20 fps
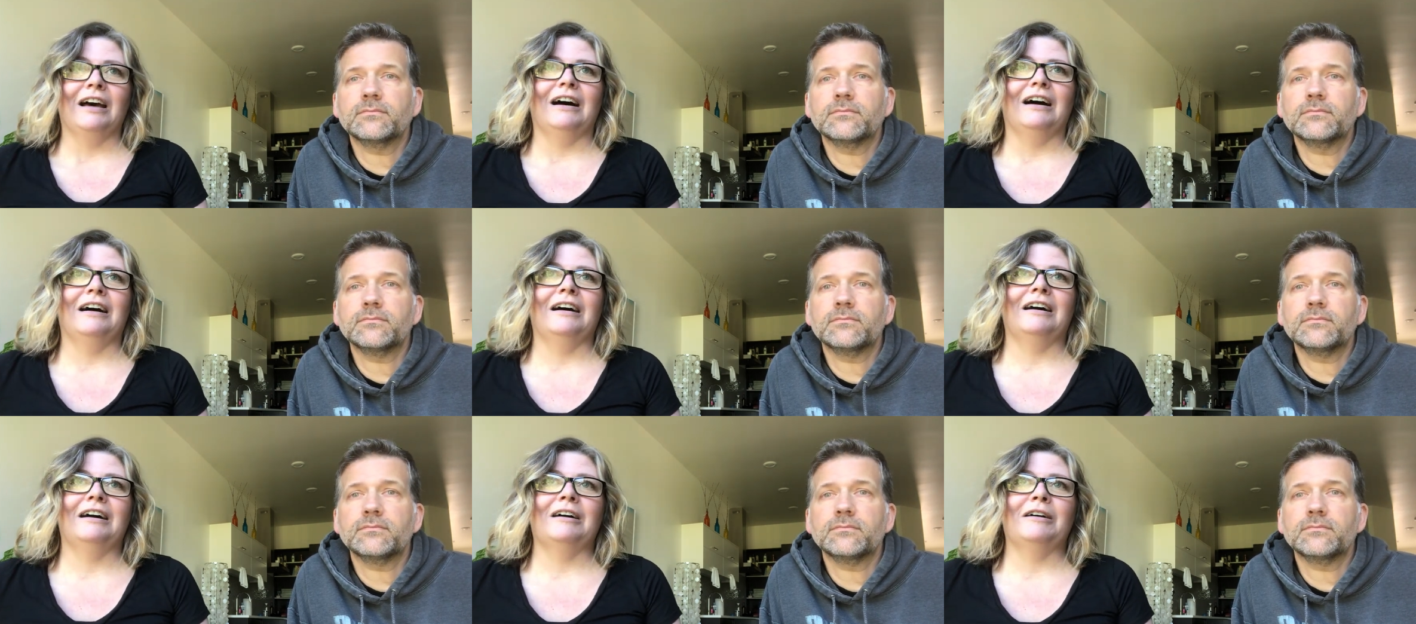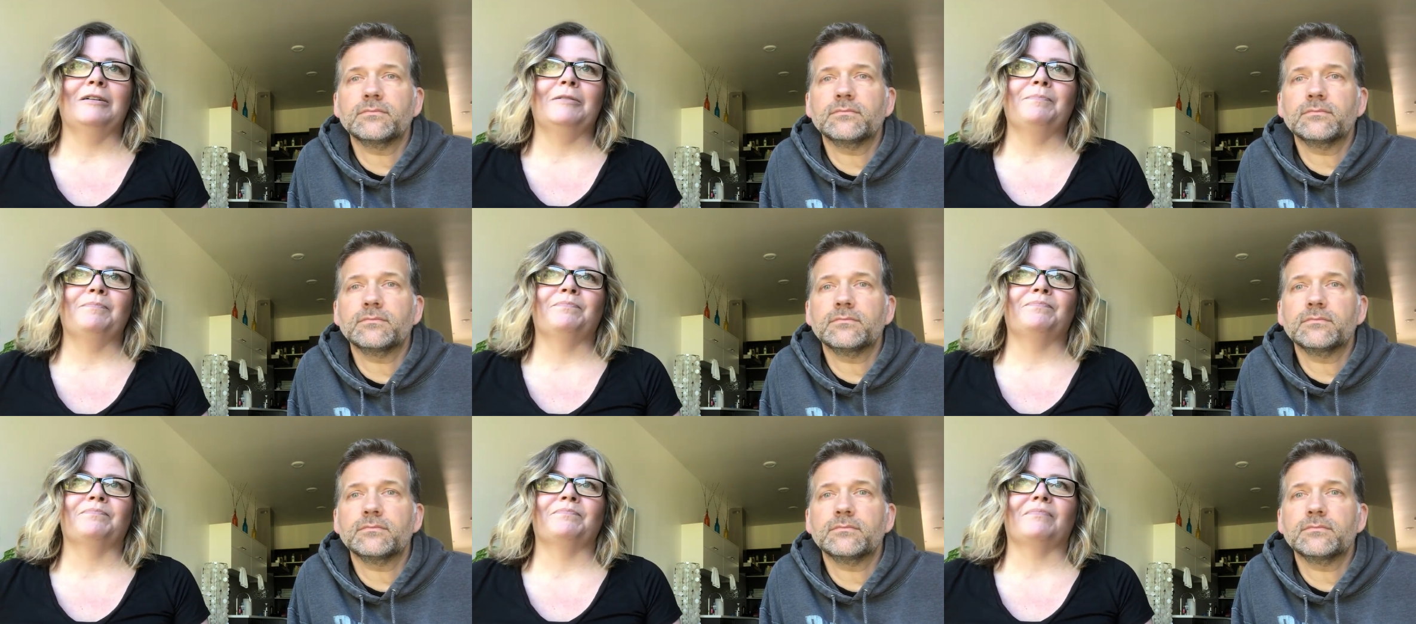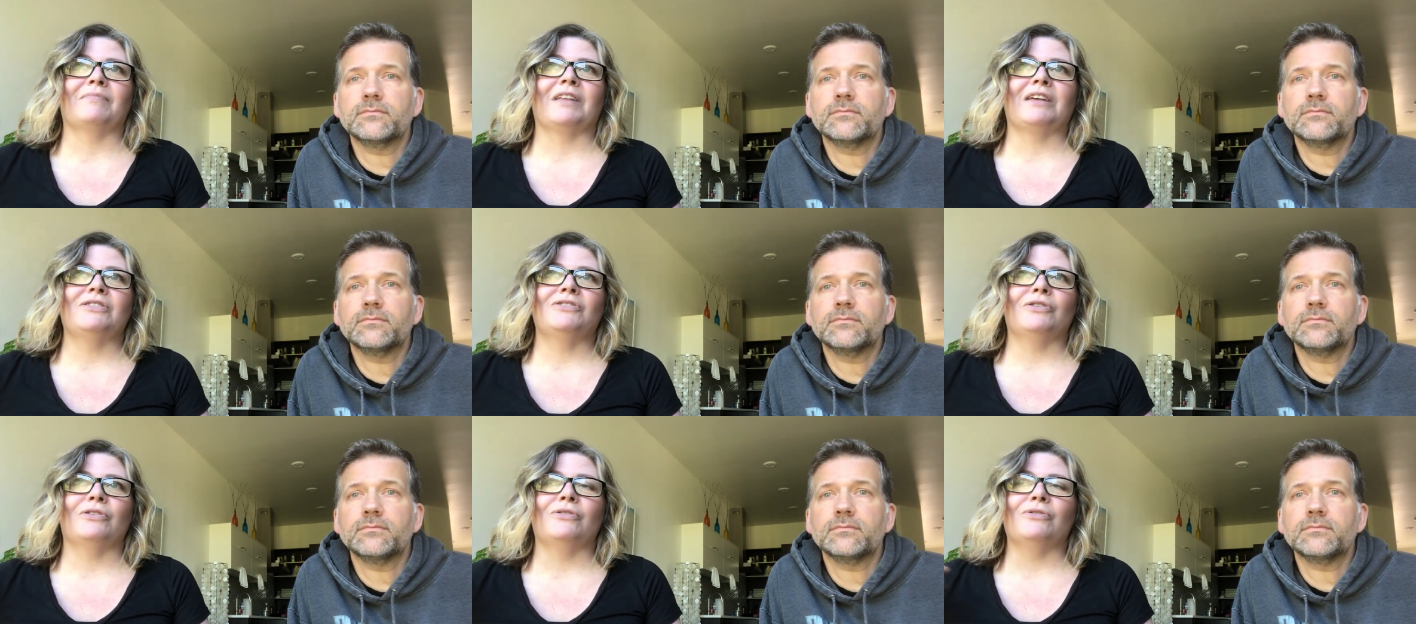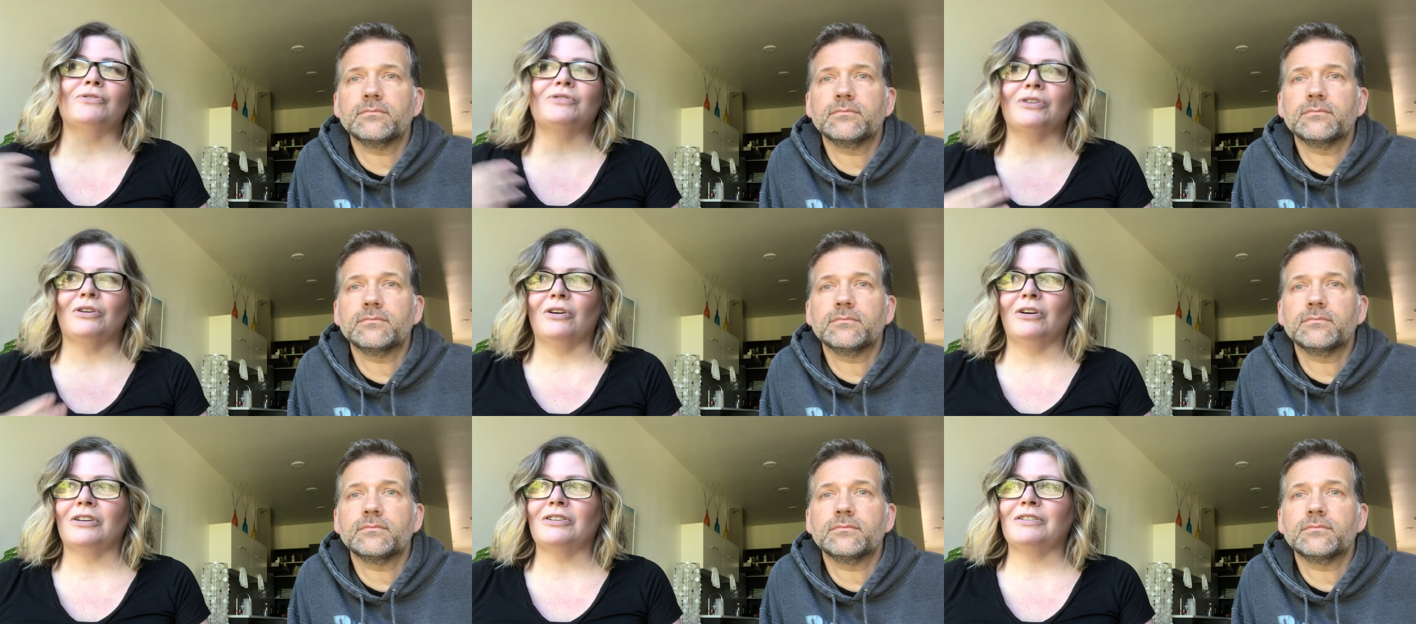Speaker 1: Um, so those
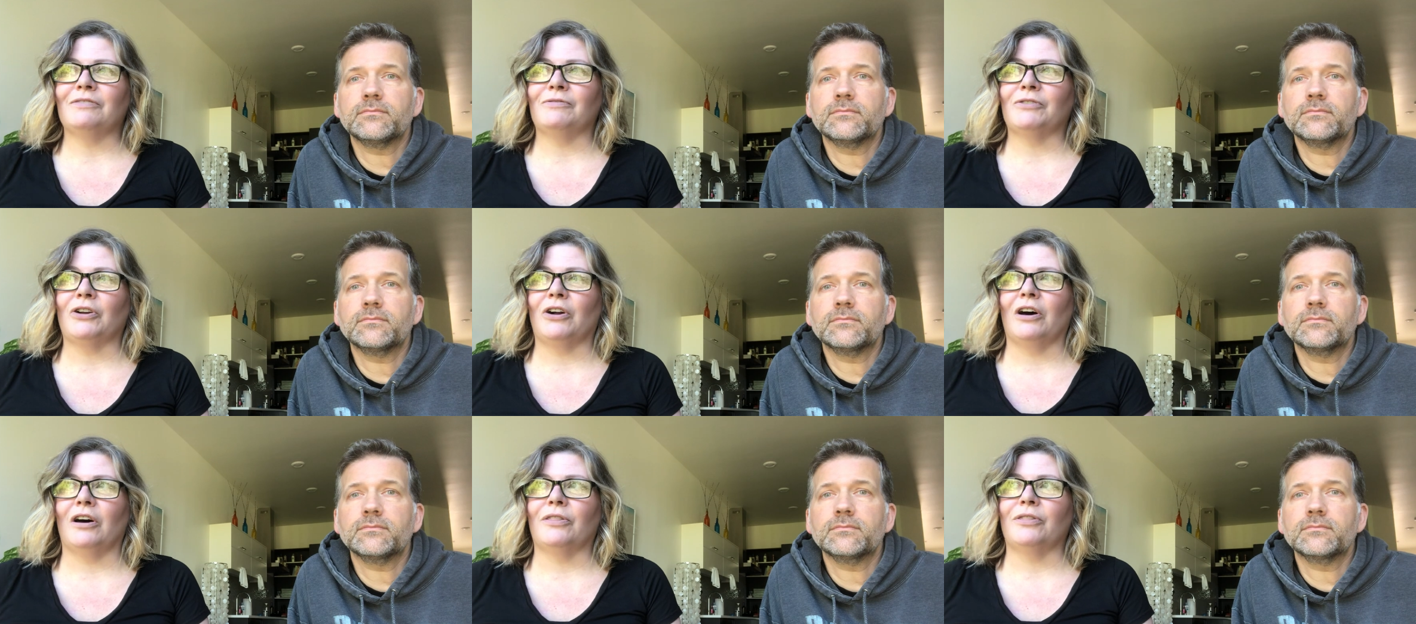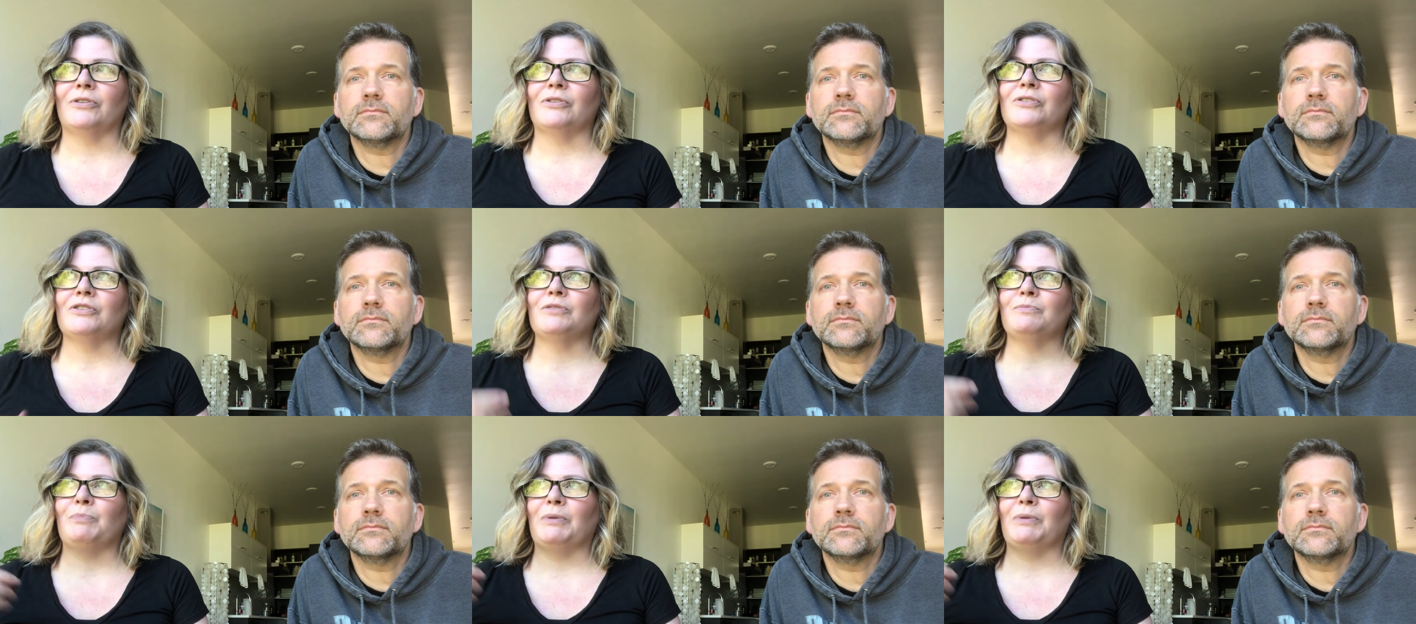are all different authors,